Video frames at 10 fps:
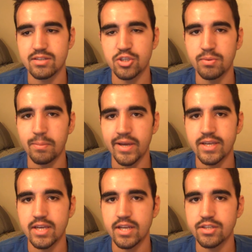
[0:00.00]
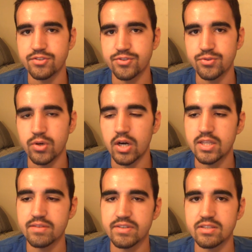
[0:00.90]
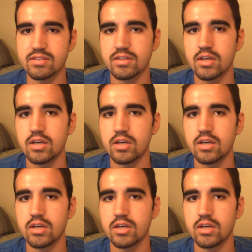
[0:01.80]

CubanMike82. I'll leave it